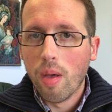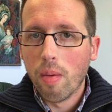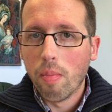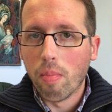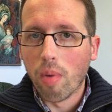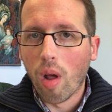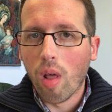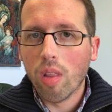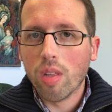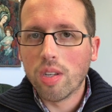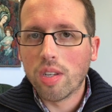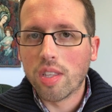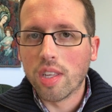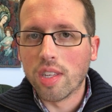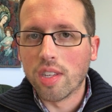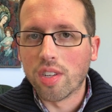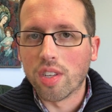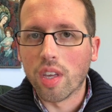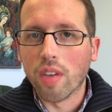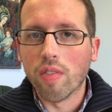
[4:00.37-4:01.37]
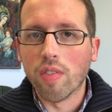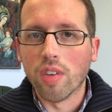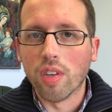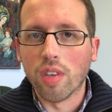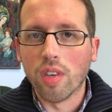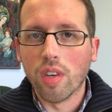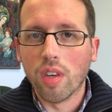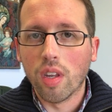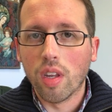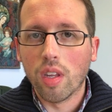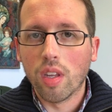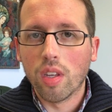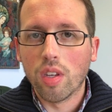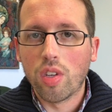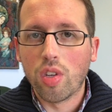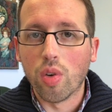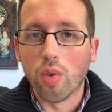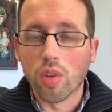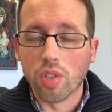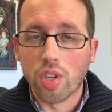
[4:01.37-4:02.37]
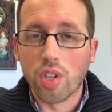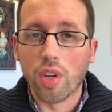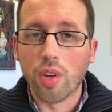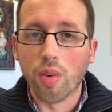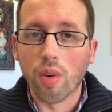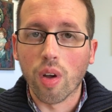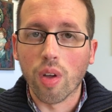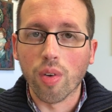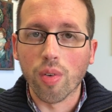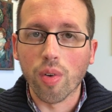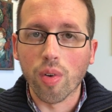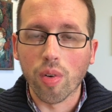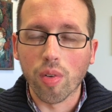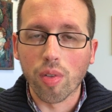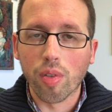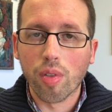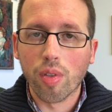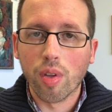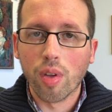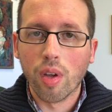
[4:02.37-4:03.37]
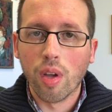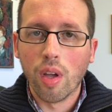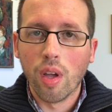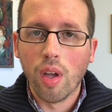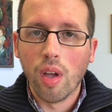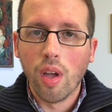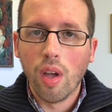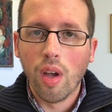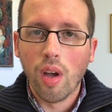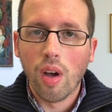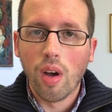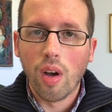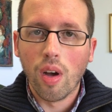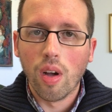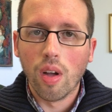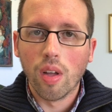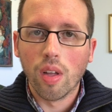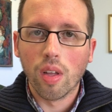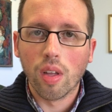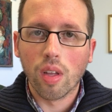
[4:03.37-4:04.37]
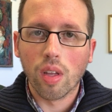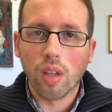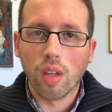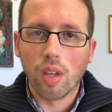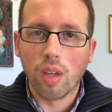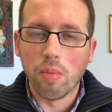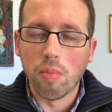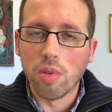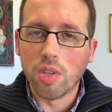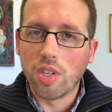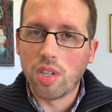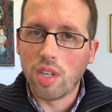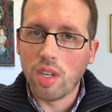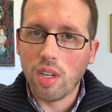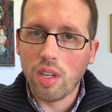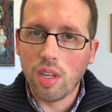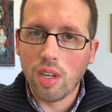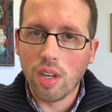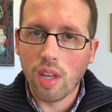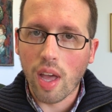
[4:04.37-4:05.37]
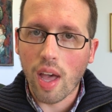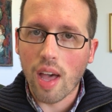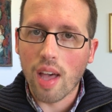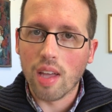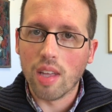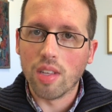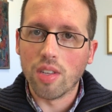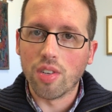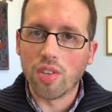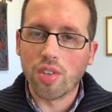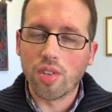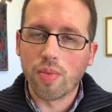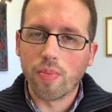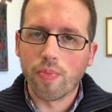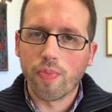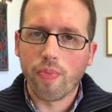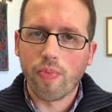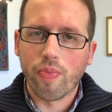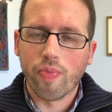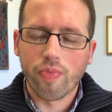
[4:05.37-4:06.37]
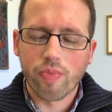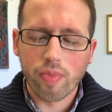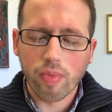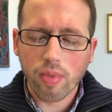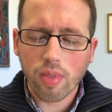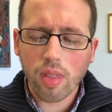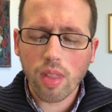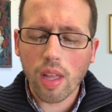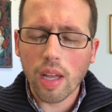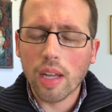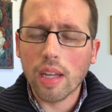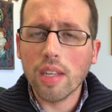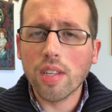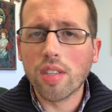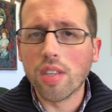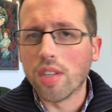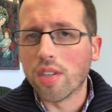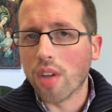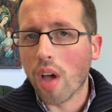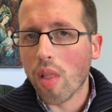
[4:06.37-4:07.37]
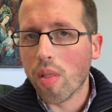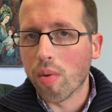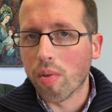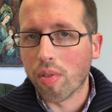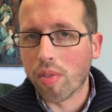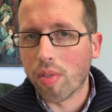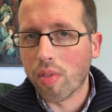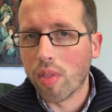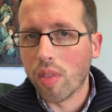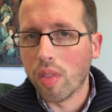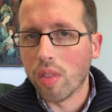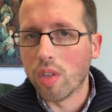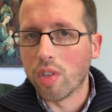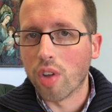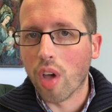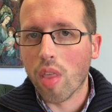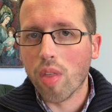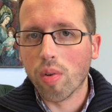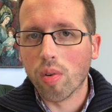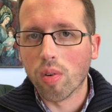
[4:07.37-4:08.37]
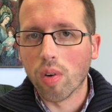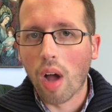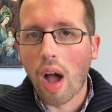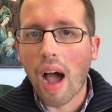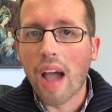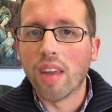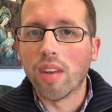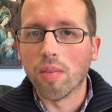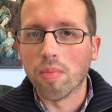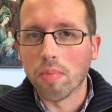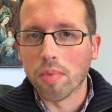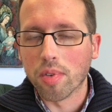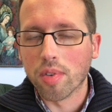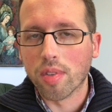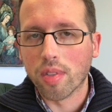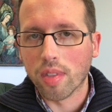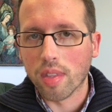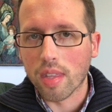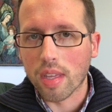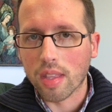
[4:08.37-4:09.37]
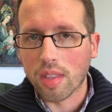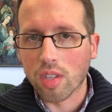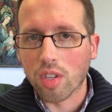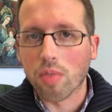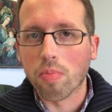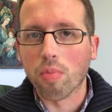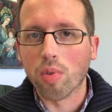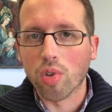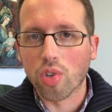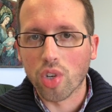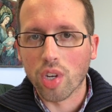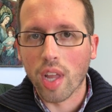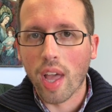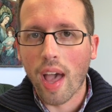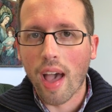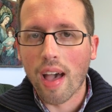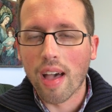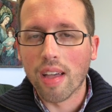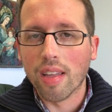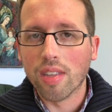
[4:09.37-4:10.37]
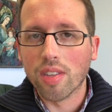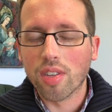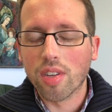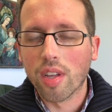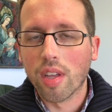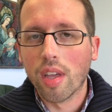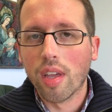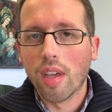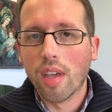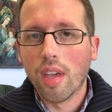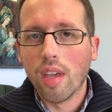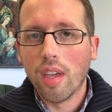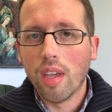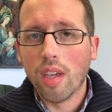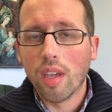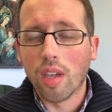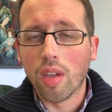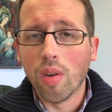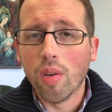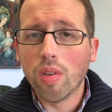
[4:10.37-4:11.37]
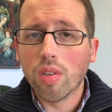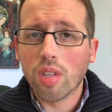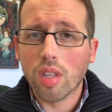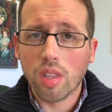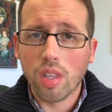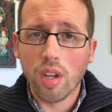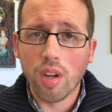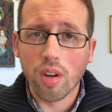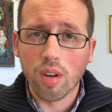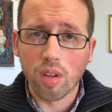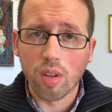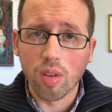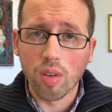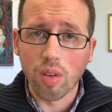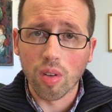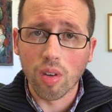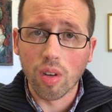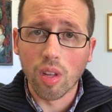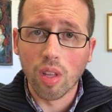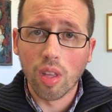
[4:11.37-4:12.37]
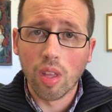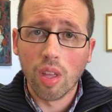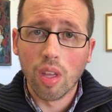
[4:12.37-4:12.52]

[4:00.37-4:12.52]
But all these things given to us here on earth can be seen as, I guess, these other items that this merchant has. He knows that they are good